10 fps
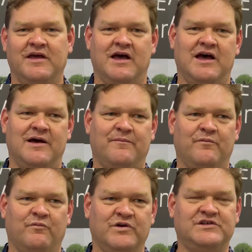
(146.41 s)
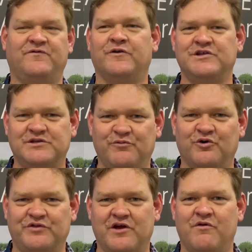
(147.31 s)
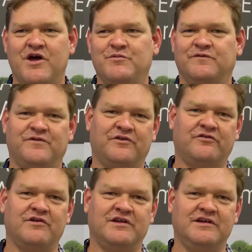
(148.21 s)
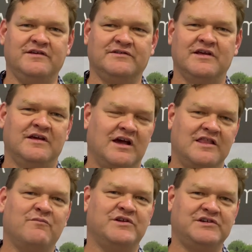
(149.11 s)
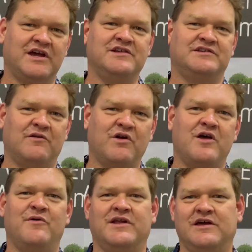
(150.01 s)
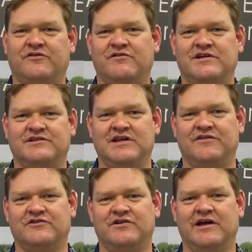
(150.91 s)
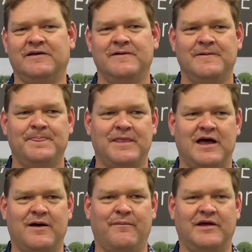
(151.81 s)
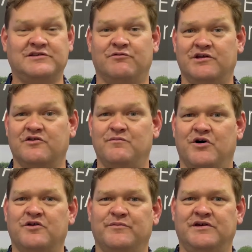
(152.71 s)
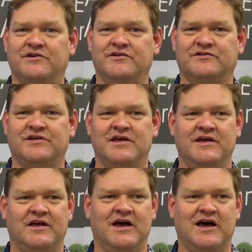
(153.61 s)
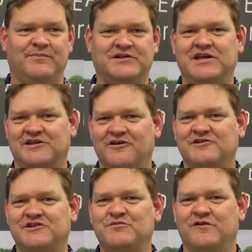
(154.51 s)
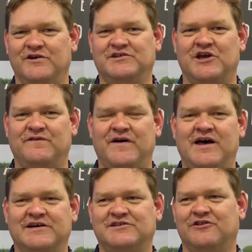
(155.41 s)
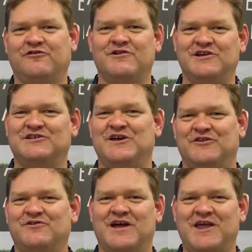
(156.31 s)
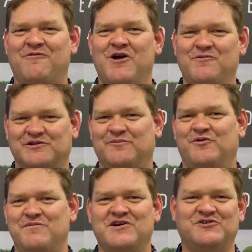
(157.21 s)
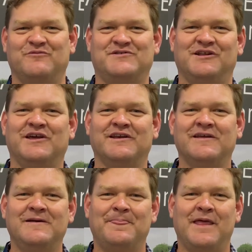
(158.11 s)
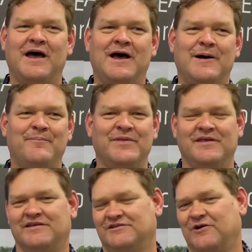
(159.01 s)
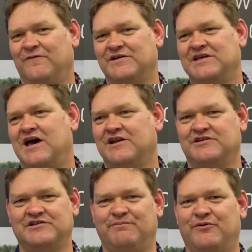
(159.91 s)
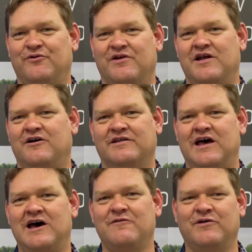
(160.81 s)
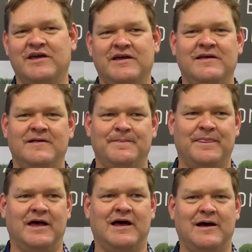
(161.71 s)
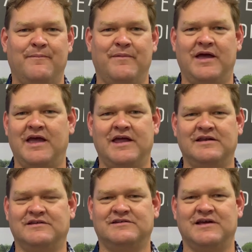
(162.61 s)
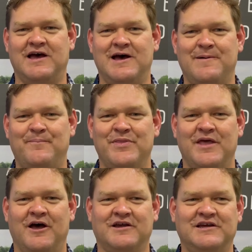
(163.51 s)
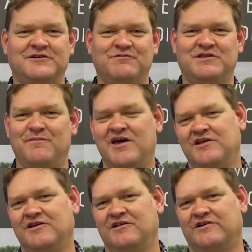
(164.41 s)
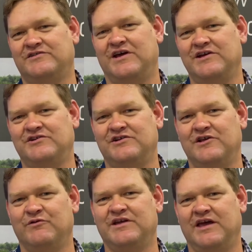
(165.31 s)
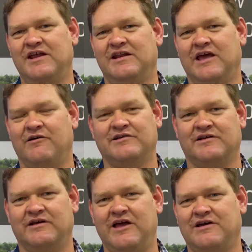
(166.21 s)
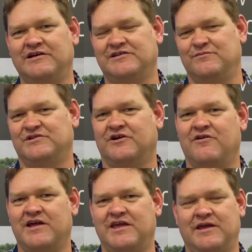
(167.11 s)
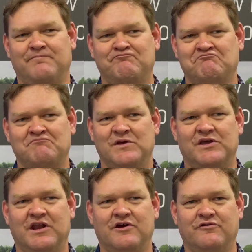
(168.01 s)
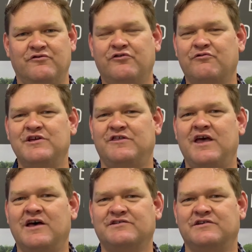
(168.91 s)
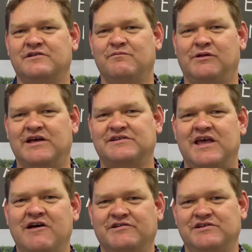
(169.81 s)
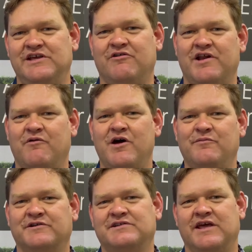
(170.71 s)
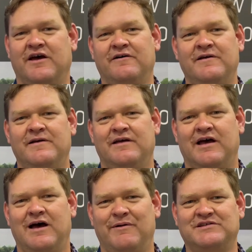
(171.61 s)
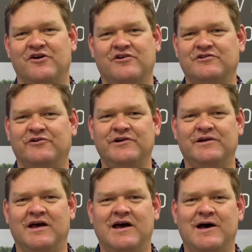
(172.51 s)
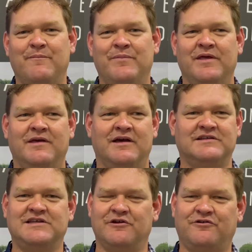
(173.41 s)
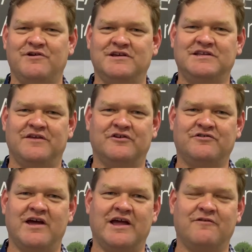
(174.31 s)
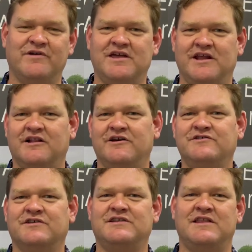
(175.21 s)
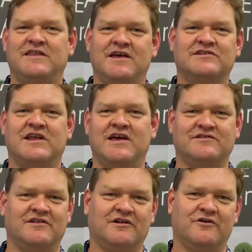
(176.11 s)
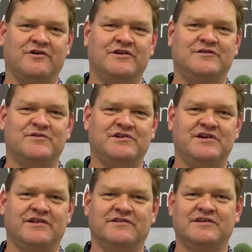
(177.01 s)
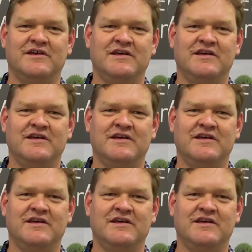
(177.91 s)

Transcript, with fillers: Um, we fully support that robot for the three years, and then we change that robot out three years down the track. Um, it's a really good model because um, the technology is moving so fast that three years down the track, our robots are pretty much obsolete. Um, software is harder to support on older hardware. Um, and um, I guess with the amount of utilisation that we're getting now, our customers are cracking, you know, 3,000 plus hours a year on our robots now. Um, it's not a toy. Um, and so three years down the track, we're getting close to 10,000 hours on the clock of these machines.